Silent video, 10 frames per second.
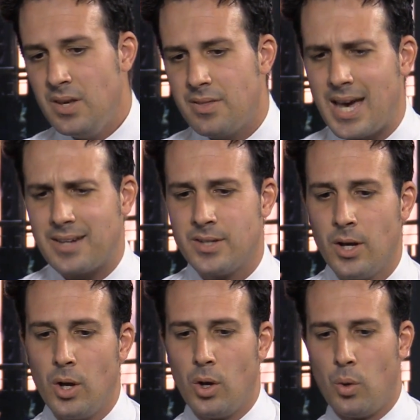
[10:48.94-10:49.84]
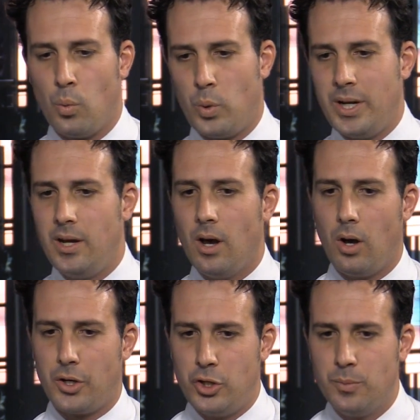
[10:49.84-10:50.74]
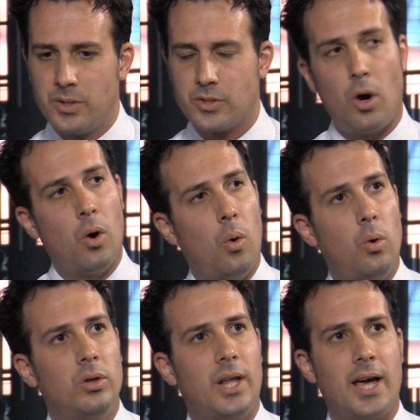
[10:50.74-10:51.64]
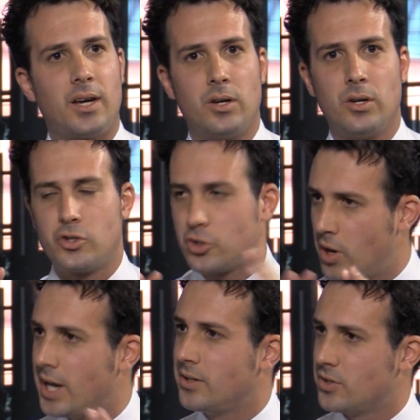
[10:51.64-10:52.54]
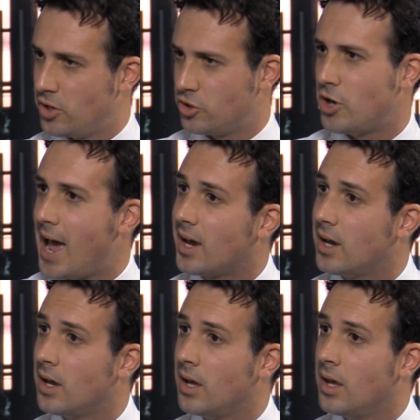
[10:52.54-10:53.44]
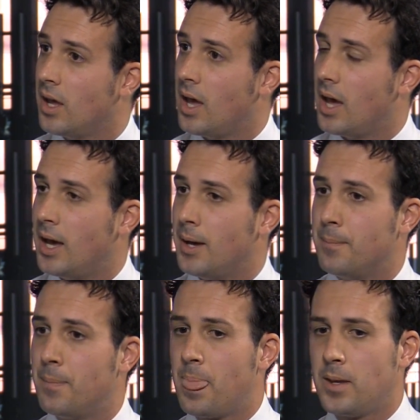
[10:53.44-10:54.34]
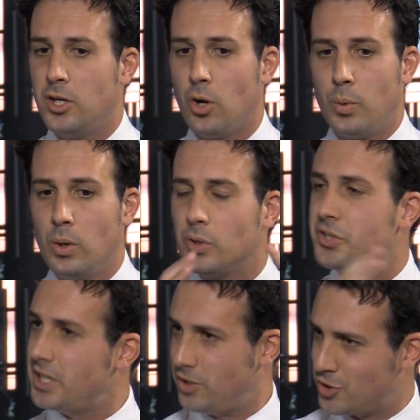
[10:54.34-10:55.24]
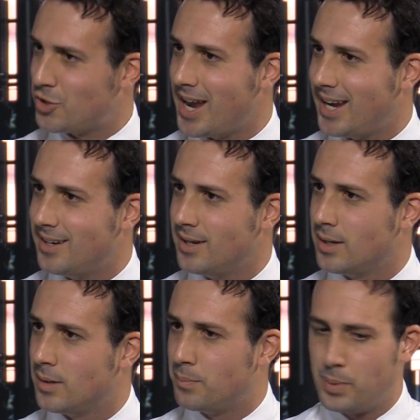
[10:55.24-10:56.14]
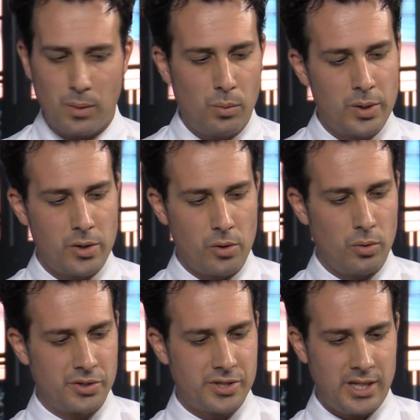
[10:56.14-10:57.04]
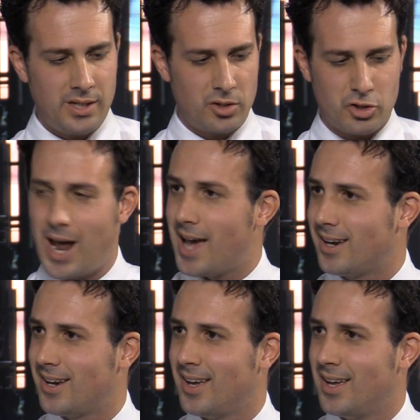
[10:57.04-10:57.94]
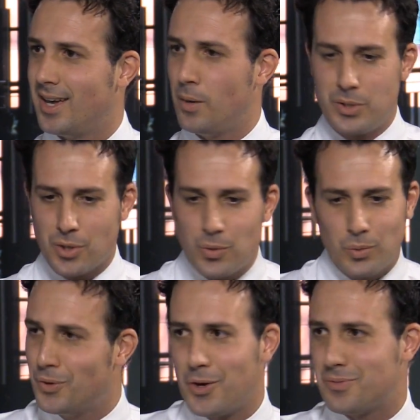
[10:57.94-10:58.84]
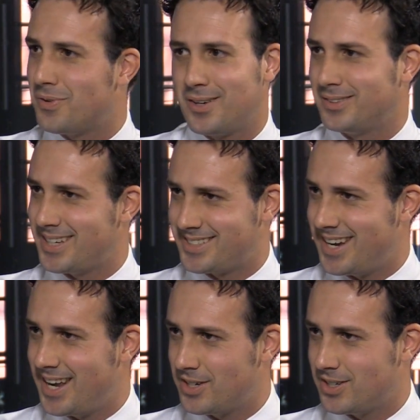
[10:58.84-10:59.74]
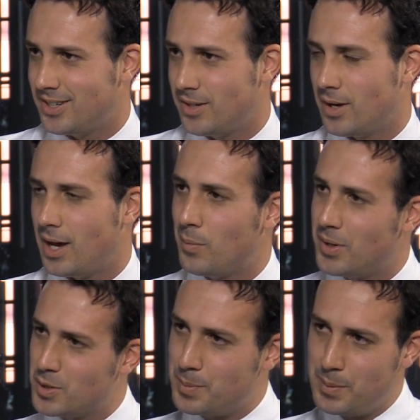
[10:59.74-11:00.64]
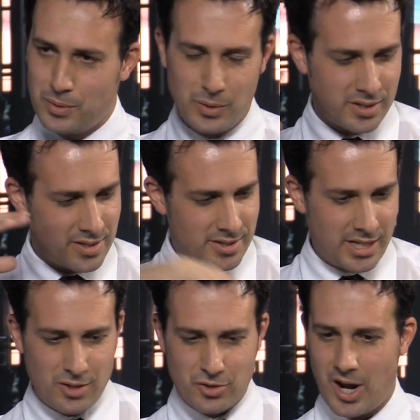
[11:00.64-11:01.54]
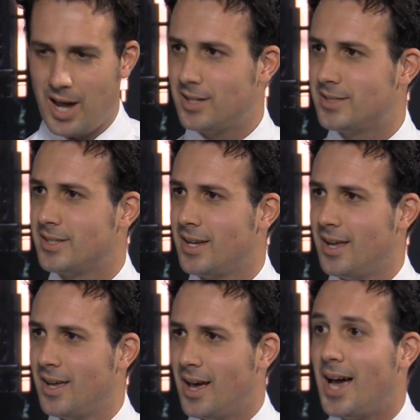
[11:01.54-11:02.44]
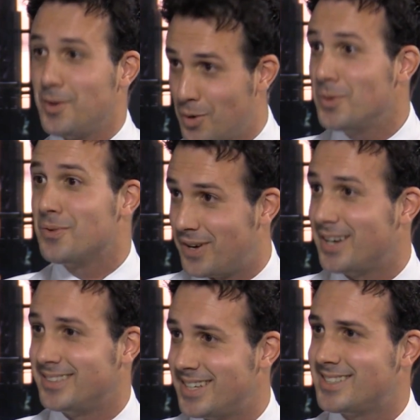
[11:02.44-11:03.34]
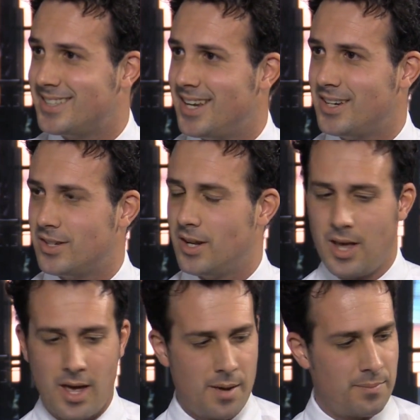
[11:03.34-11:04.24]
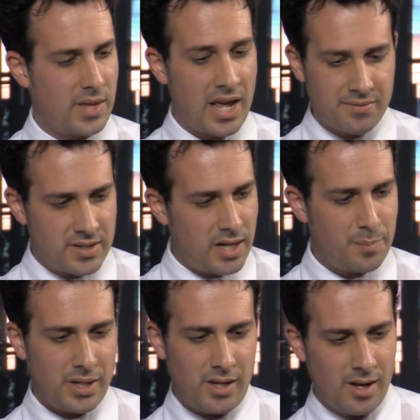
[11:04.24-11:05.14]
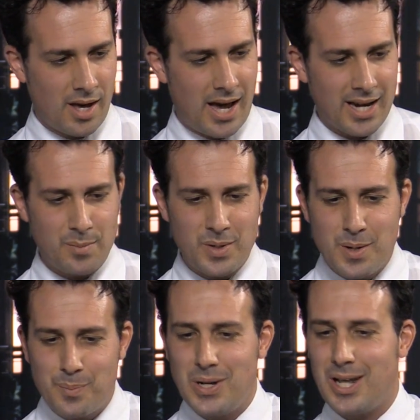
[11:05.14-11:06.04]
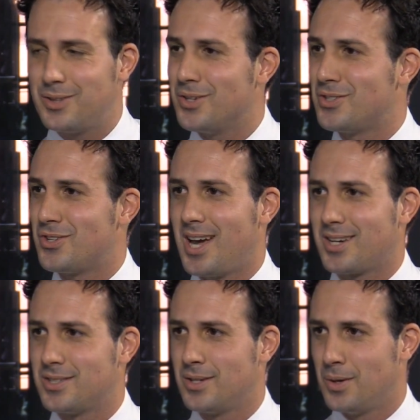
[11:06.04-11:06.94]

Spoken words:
that we humans are all like trains on a track. We all see the train, but we don't all see the track, and we don't all know the final destination. I'm one people who can see the tracks. I know the final destination, and if need be, I can manipulate those tracks